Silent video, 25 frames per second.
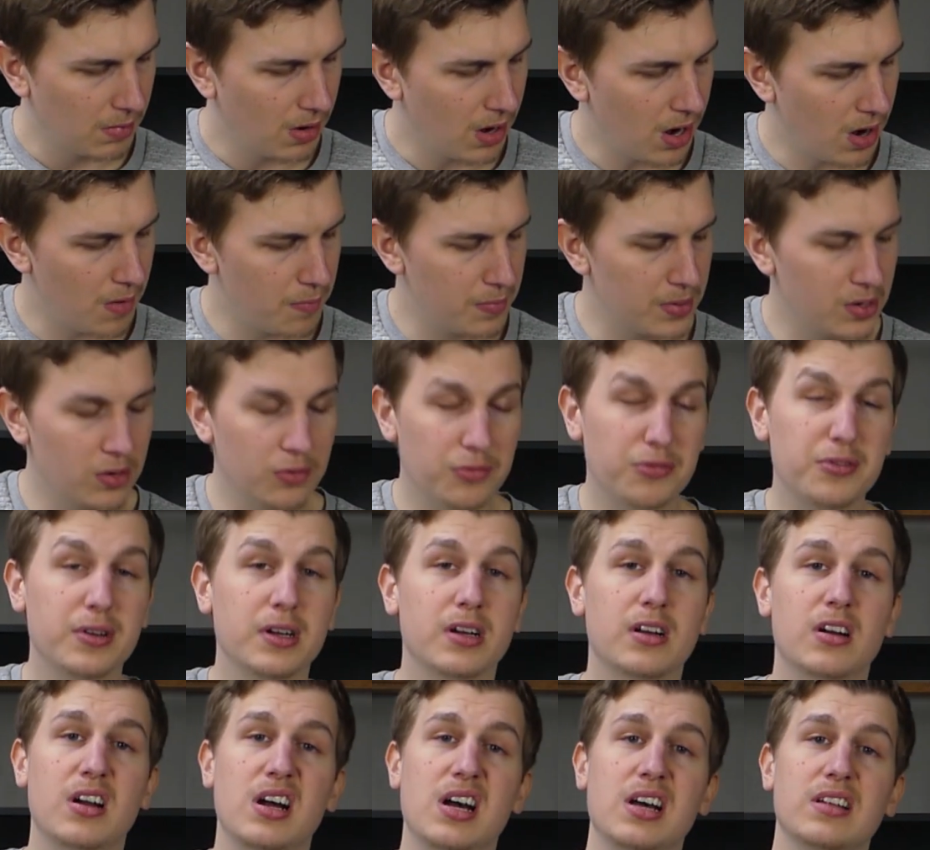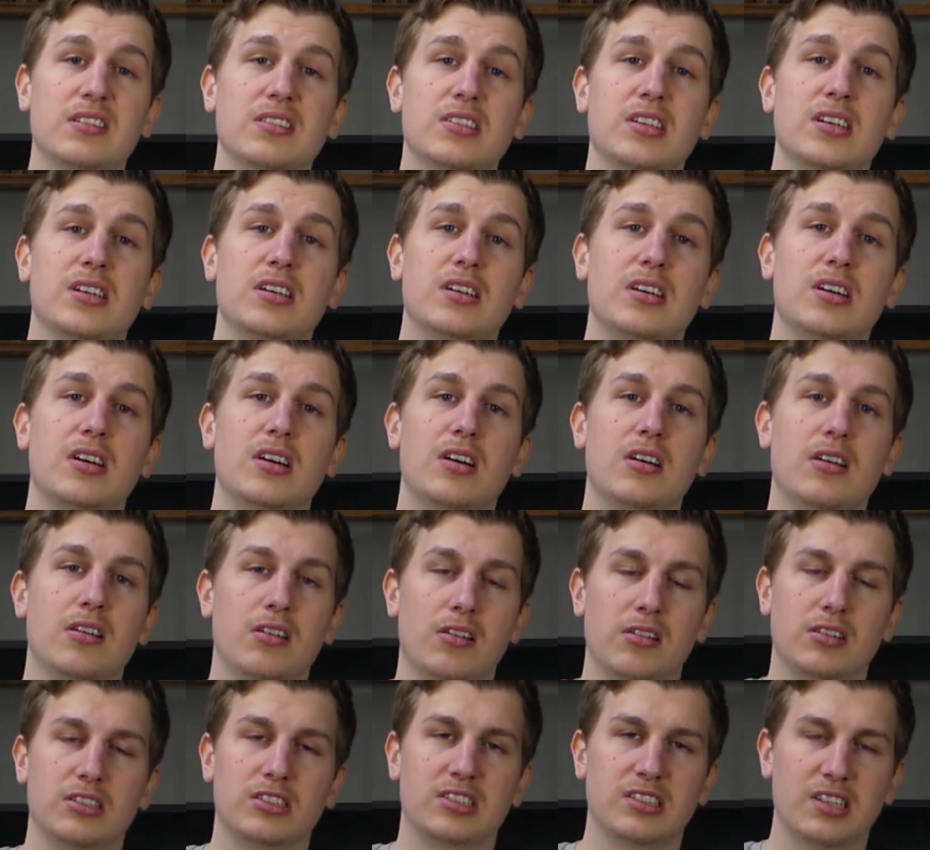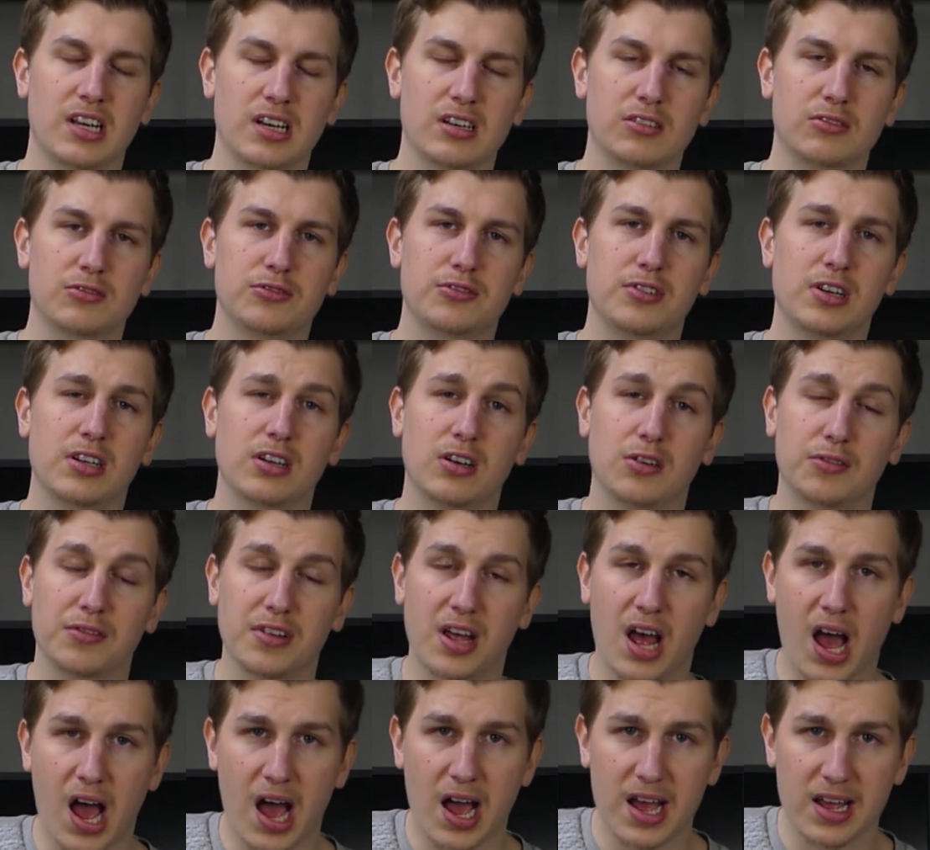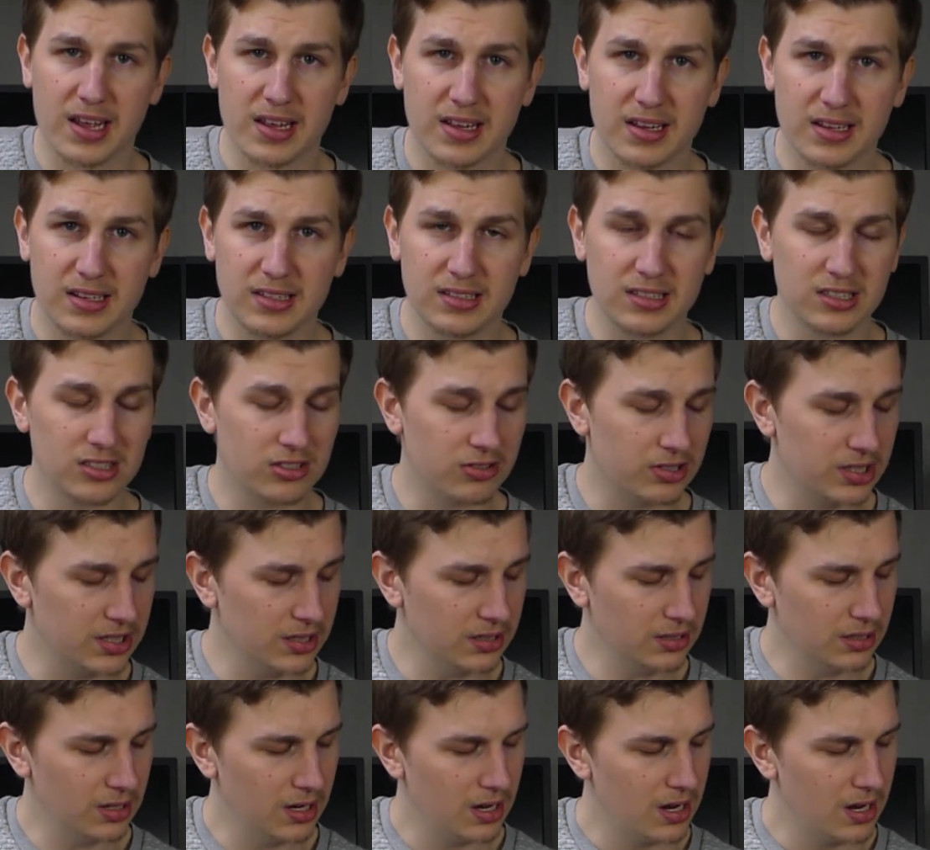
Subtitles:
our middle finger at the 2nd fret of the high E string,